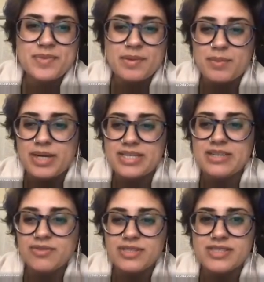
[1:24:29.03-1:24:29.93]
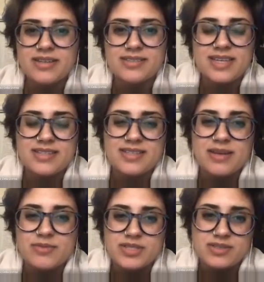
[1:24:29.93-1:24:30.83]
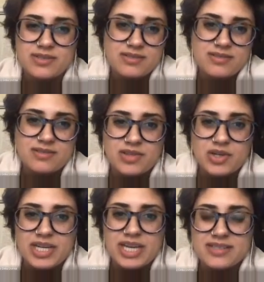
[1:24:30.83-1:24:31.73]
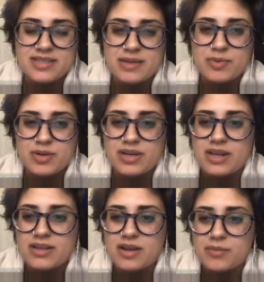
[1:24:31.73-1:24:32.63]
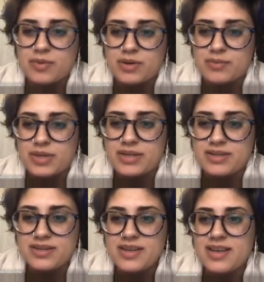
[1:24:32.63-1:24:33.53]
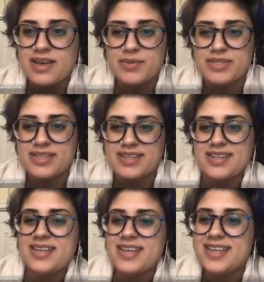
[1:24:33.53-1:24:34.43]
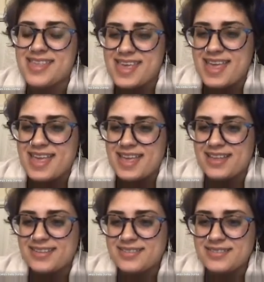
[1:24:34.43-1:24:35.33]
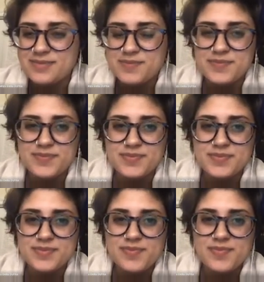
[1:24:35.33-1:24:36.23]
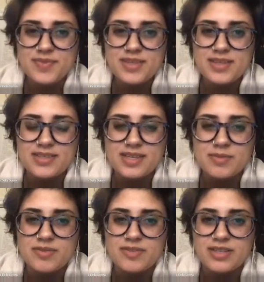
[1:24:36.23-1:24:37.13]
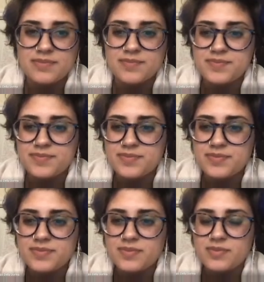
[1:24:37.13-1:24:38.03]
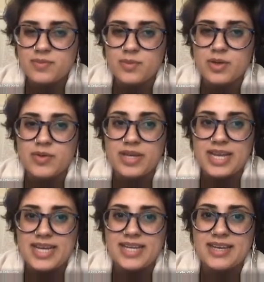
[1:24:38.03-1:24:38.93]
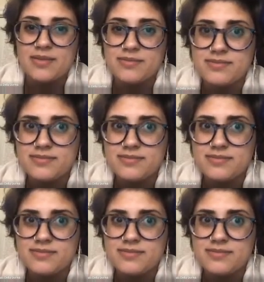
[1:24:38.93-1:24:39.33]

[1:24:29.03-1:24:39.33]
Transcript: But he freestyle skates, and I'm just learning how to skateboard and not longboard, but I'm excited. Yeah. It's going to be fun. We're going at 8 a.m.